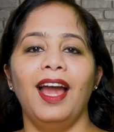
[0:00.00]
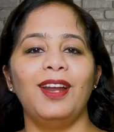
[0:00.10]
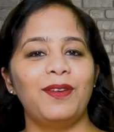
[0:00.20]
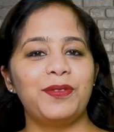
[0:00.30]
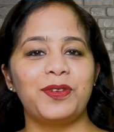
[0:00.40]

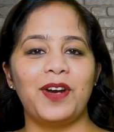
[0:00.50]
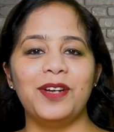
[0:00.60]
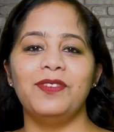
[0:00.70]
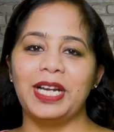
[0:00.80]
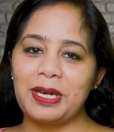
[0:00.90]
Hello
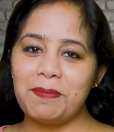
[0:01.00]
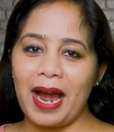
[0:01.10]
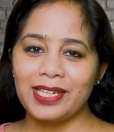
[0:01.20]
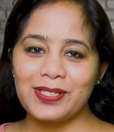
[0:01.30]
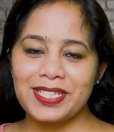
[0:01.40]
everyone, welcome
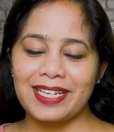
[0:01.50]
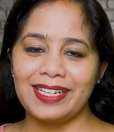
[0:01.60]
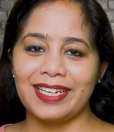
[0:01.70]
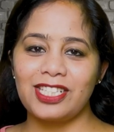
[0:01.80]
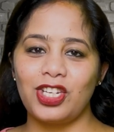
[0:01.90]
back to
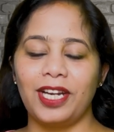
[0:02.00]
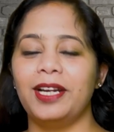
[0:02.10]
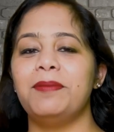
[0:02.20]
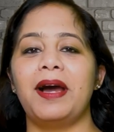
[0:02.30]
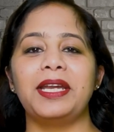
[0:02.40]
SkillDeck
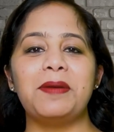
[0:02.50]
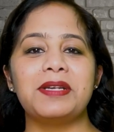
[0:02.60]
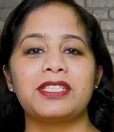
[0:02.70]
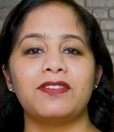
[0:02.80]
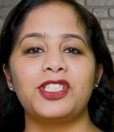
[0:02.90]
channel. My name
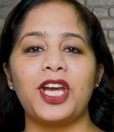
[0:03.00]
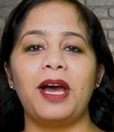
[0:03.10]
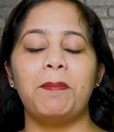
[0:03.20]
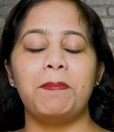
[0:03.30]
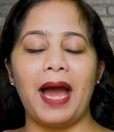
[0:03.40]
is Richa.
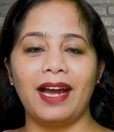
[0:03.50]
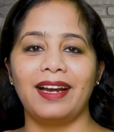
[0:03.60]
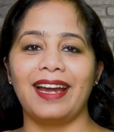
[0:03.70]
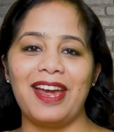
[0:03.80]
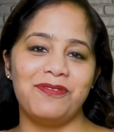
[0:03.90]
I'm back
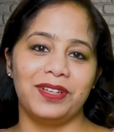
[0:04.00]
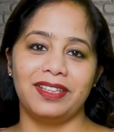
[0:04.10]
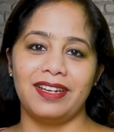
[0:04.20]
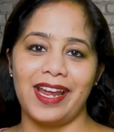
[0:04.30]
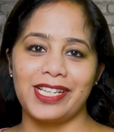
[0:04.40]
again with
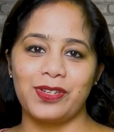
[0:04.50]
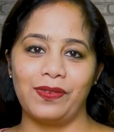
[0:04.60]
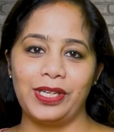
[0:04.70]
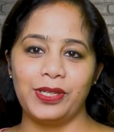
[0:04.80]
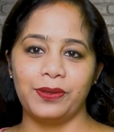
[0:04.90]
the next
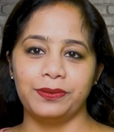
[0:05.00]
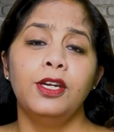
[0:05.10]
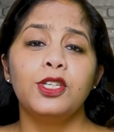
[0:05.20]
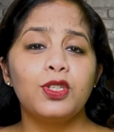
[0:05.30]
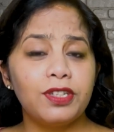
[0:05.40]
video.
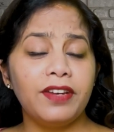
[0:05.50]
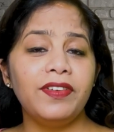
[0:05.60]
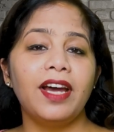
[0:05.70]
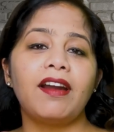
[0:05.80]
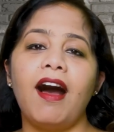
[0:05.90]
Today we
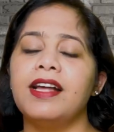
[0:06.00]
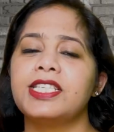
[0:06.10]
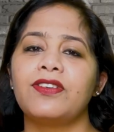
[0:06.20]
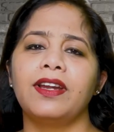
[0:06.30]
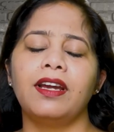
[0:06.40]
are
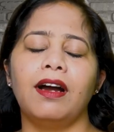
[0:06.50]
answering